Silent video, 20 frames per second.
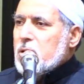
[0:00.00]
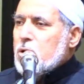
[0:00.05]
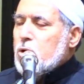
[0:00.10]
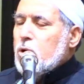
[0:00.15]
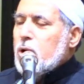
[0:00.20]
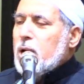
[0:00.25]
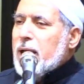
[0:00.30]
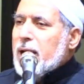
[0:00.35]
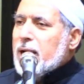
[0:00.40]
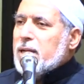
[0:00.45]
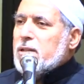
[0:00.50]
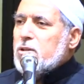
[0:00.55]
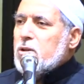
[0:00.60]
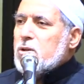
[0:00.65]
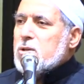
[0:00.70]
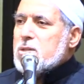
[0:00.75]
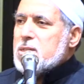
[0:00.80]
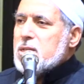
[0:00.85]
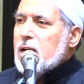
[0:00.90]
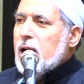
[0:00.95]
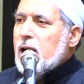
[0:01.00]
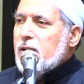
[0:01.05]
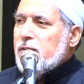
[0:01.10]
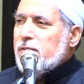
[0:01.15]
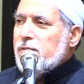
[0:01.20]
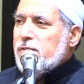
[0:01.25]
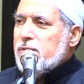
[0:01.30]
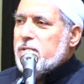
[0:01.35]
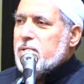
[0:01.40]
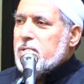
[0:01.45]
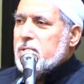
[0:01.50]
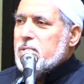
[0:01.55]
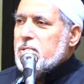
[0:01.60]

collect yourself,